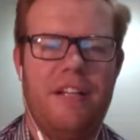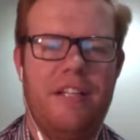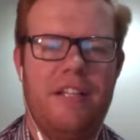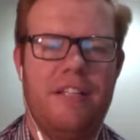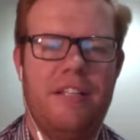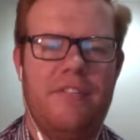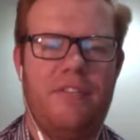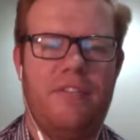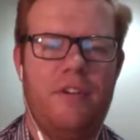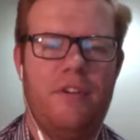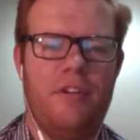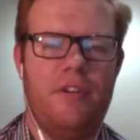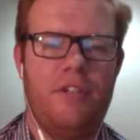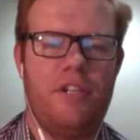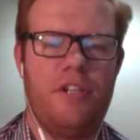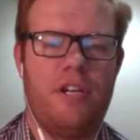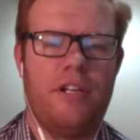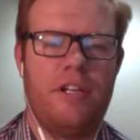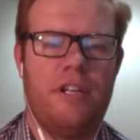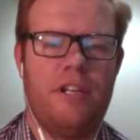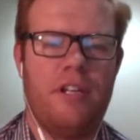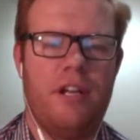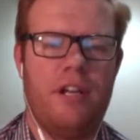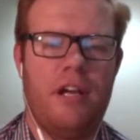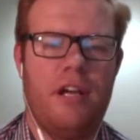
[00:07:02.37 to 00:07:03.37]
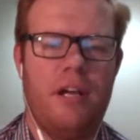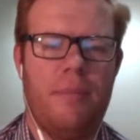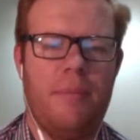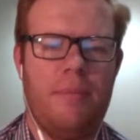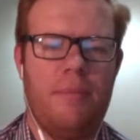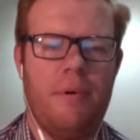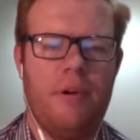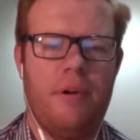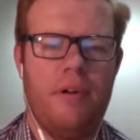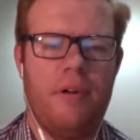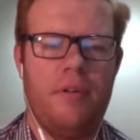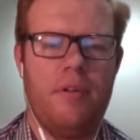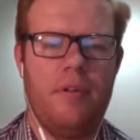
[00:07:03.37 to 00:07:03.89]
if you're rejecting the
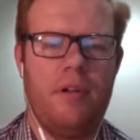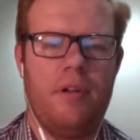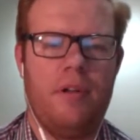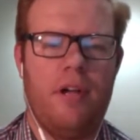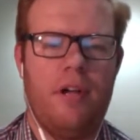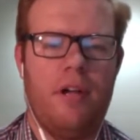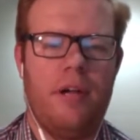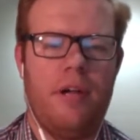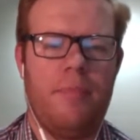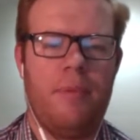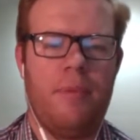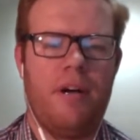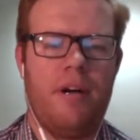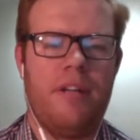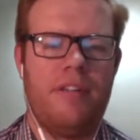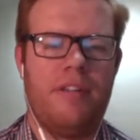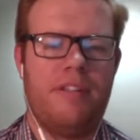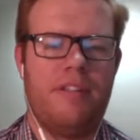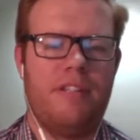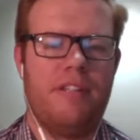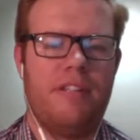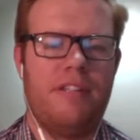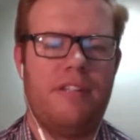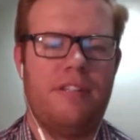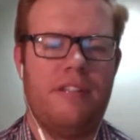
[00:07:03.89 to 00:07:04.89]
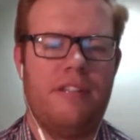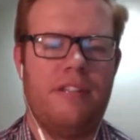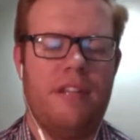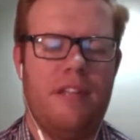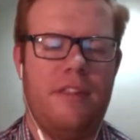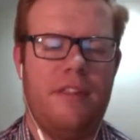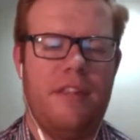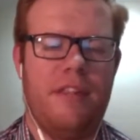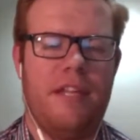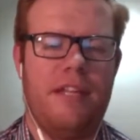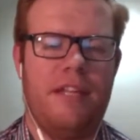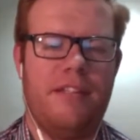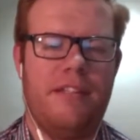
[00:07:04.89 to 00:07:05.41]
null hypothesis
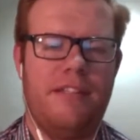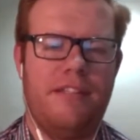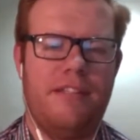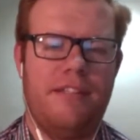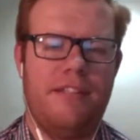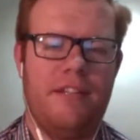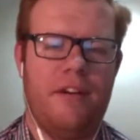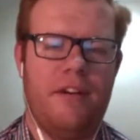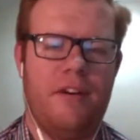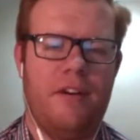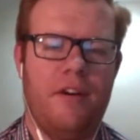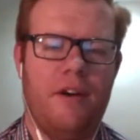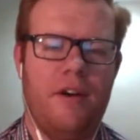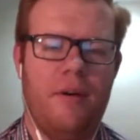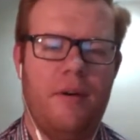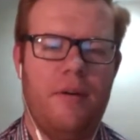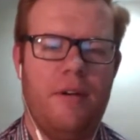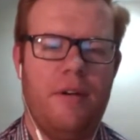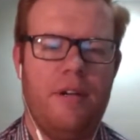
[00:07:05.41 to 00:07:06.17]
that it's zero,